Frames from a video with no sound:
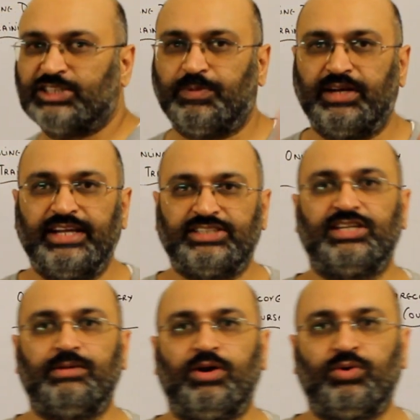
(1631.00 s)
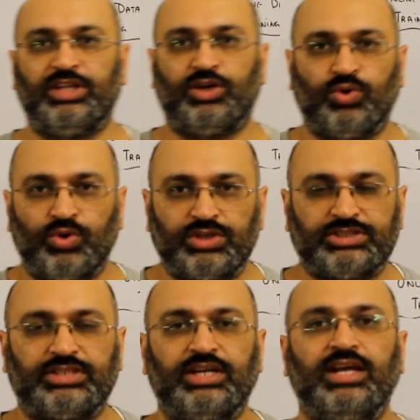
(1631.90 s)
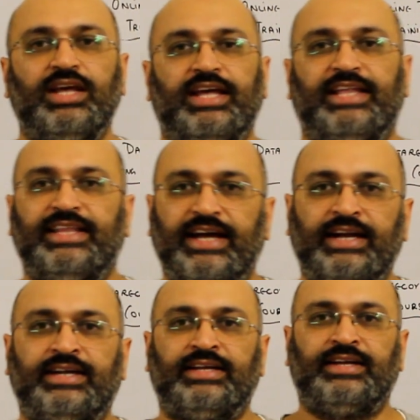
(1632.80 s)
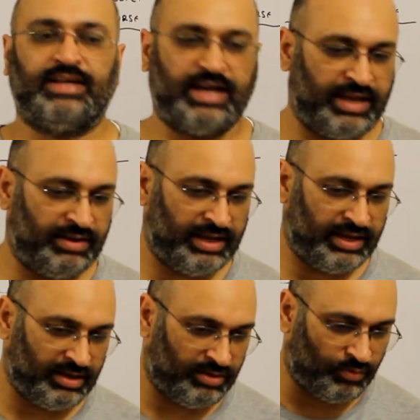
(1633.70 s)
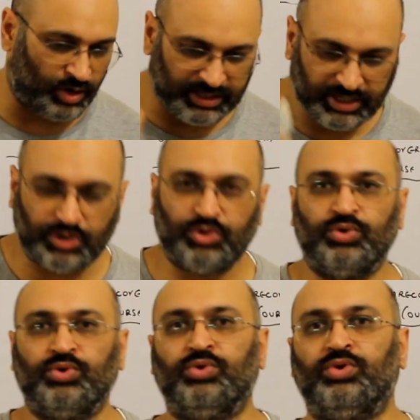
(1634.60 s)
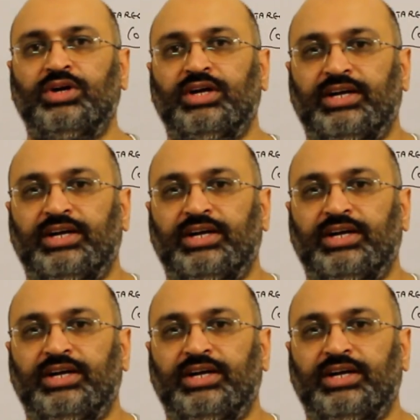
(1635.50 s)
explanation about the course that I wanted to